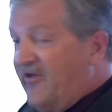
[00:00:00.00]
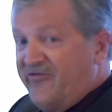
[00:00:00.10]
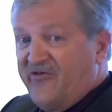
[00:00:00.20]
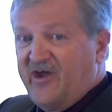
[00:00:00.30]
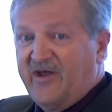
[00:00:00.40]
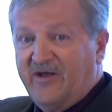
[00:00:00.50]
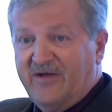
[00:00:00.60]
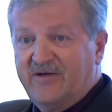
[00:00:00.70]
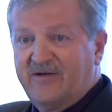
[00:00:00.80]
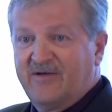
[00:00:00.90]
This is it.
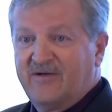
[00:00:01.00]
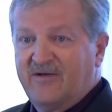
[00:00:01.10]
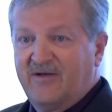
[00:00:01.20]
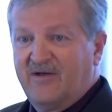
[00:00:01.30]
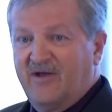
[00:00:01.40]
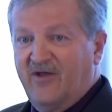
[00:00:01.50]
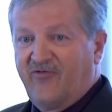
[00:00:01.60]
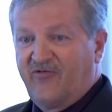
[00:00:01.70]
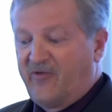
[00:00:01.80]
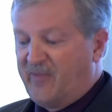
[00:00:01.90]

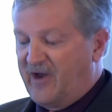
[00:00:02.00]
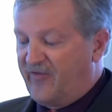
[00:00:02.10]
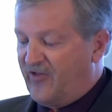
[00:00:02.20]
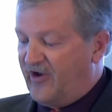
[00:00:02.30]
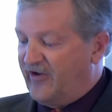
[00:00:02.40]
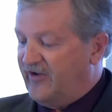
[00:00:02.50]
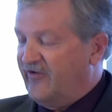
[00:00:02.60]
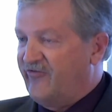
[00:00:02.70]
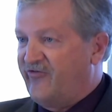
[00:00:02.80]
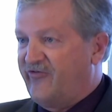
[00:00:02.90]
This is the big thing.
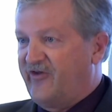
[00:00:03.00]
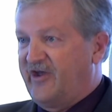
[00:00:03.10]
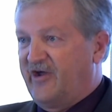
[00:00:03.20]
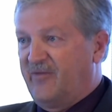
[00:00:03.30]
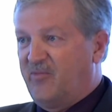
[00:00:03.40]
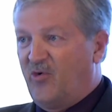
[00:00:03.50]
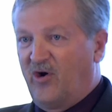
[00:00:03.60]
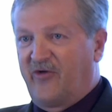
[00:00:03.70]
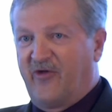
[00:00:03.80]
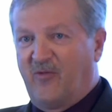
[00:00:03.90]
This is the
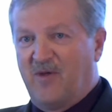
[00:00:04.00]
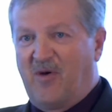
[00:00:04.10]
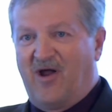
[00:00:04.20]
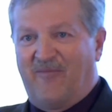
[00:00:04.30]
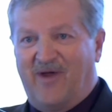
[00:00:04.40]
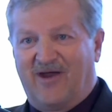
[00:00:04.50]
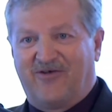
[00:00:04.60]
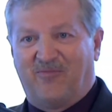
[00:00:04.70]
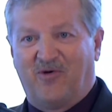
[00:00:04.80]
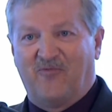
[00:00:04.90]
pork that we brought
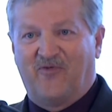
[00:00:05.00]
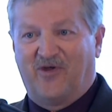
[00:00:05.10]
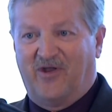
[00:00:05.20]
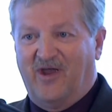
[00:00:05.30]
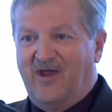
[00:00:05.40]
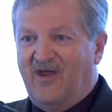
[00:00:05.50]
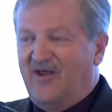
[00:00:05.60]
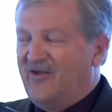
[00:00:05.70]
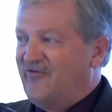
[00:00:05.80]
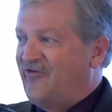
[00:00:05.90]
back to Broomfield.
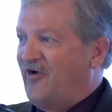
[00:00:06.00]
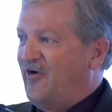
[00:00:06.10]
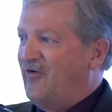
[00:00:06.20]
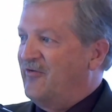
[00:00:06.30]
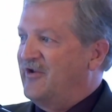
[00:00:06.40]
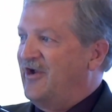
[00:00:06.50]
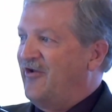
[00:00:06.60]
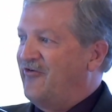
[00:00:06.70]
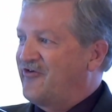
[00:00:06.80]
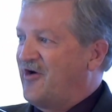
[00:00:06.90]
So, you
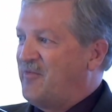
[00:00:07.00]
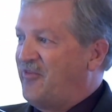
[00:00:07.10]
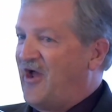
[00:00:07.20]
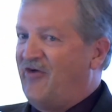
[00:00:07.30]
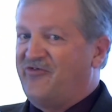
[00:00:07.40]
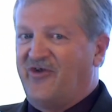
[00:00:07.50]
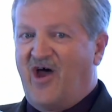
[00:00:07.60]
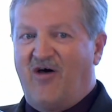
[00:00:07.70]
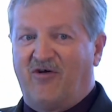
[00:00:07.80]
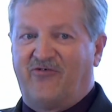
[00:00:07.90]
know, those couple
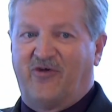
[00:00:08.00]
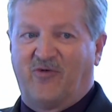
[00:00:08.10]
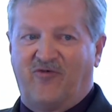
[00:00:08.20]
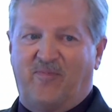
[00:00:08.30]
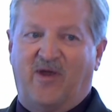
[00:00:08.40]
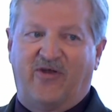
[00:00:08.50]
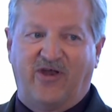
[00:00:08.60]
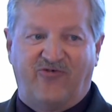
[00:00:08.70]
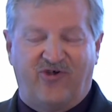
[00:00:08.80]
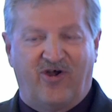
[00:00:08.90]
$1,000s that we spend
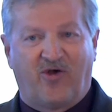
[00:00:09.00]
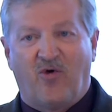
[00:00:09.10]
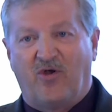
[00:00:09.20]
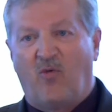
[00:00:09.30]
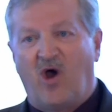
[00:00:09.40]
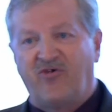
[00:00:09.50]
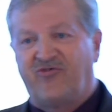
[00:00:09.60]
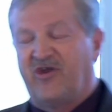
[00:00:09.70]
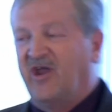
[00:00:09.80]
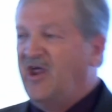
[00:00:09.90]
each year going to
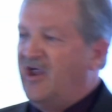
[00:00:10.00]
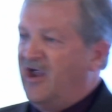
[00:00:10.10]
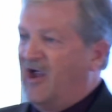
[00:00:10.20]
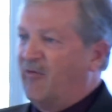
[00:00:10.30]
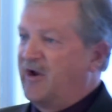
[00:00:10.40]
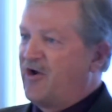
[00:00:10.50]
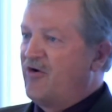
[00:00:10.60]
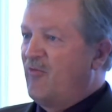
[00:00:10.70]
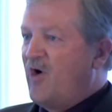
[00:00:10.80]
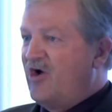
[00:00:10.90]
Washington, and we
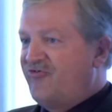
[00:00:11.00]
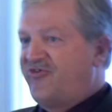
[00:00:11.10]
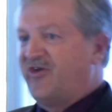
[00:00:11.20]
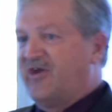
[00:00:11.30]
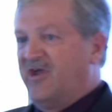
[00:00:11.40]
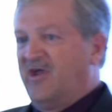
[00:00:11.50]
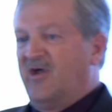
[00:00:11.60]
go to Washington,